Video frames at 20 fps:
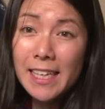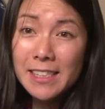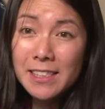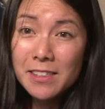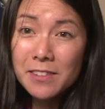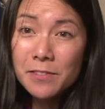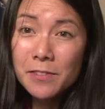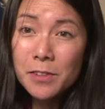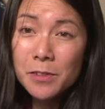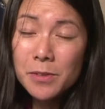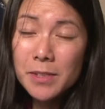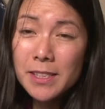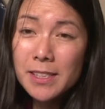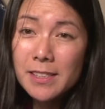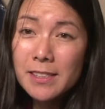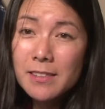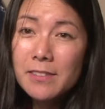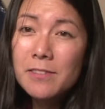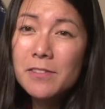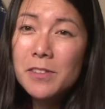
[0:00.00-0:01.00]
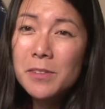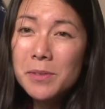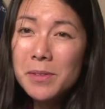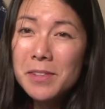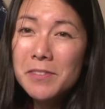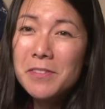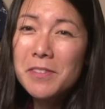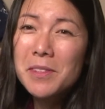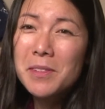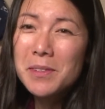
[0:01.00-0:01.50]
lots of fluids.
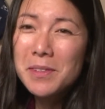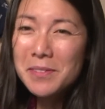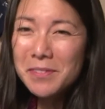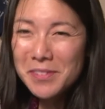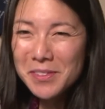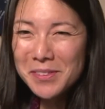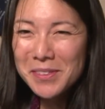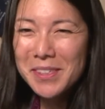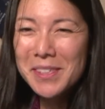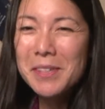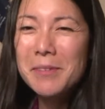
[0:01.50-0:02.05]
Fluid, fluid, fluid.